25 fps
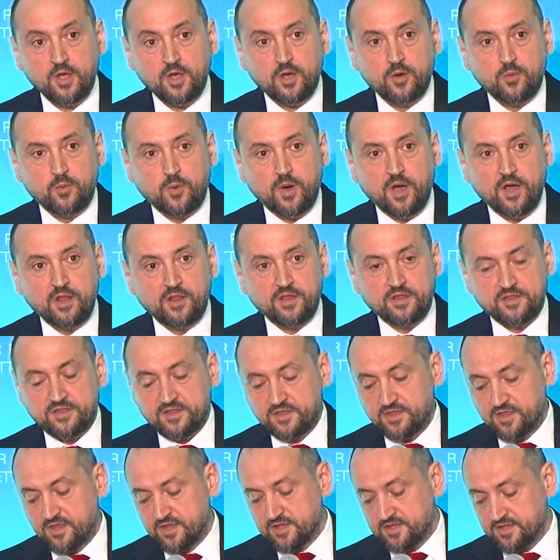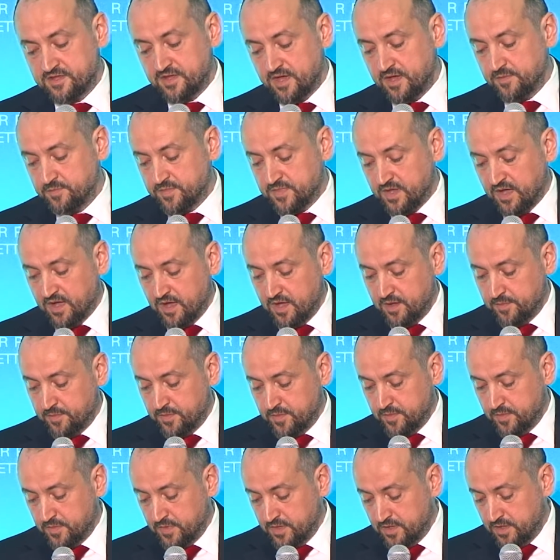while at the same
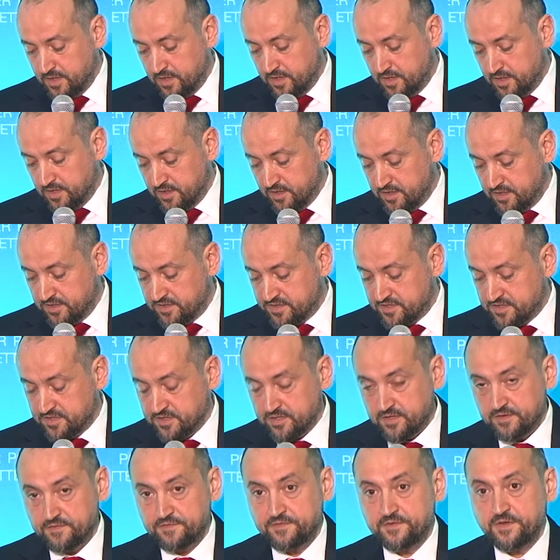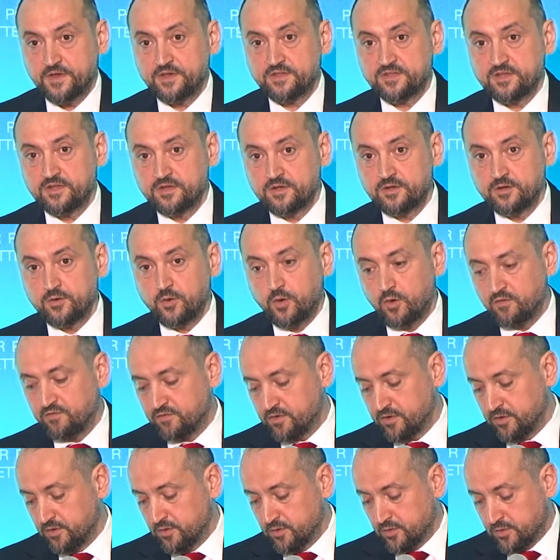time it serves as an
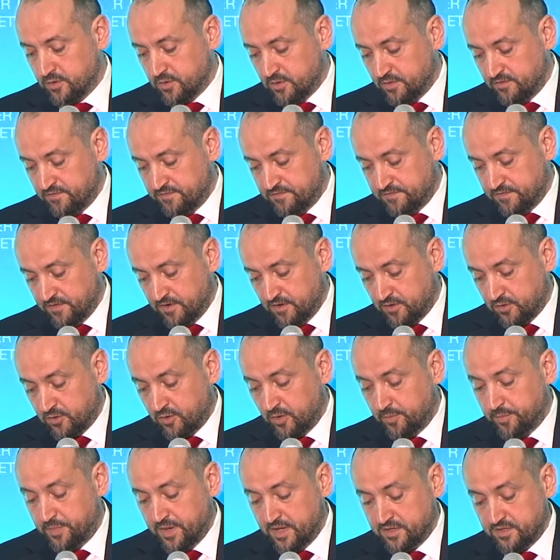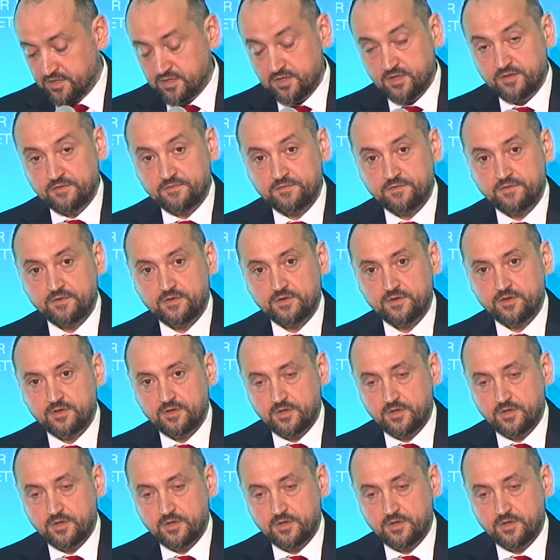overlook of our competitive